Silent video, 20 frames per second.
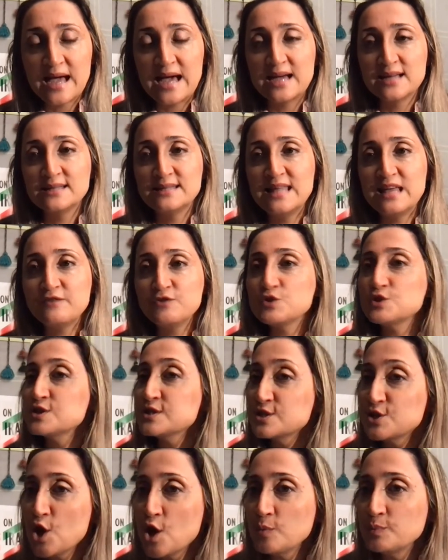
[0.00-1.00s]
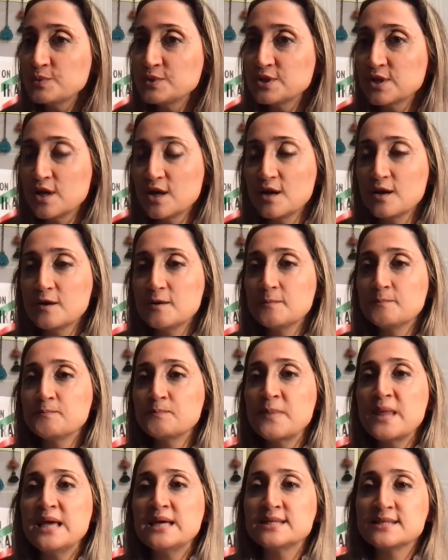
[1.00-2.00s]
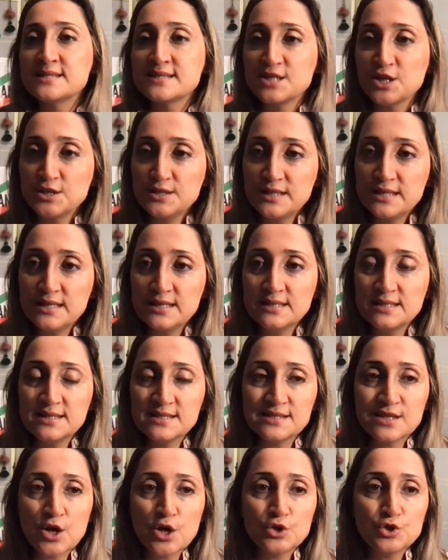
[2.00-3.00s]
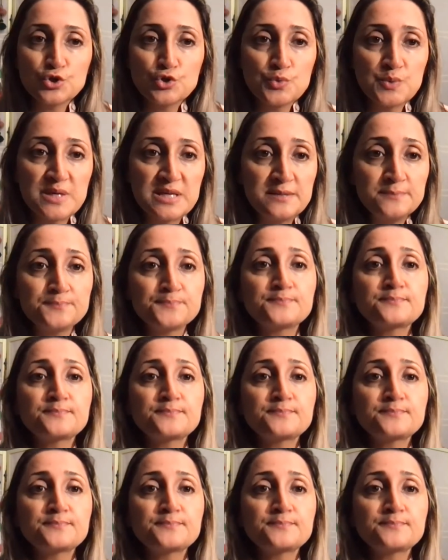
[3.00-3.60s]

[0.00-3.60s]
and never stopped um, studying this country,